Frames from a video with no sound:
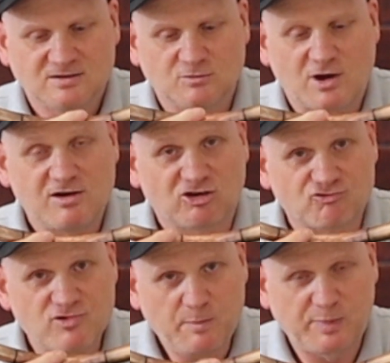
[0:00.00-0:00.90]
where it's
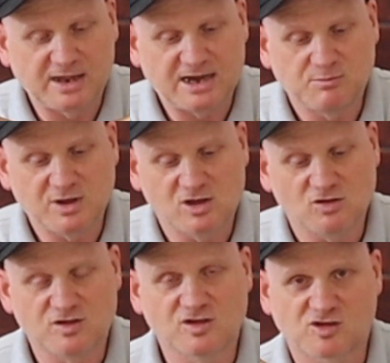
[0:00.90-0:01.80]
rippling
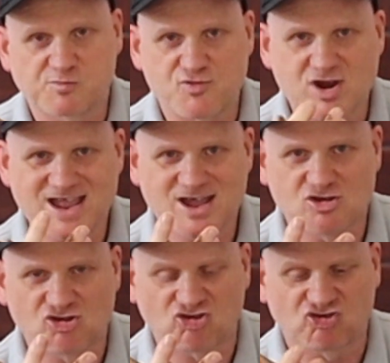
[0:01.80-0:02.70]
because the spring
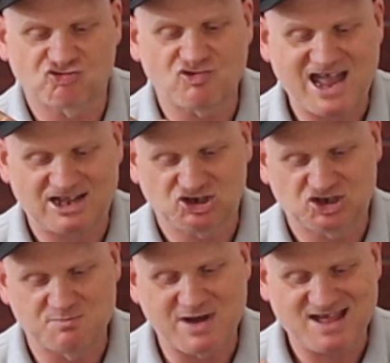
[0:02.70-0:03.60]
has
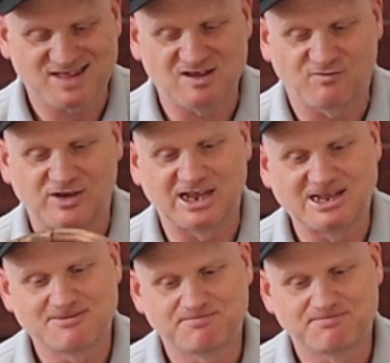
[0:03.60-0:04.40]
stretched massively.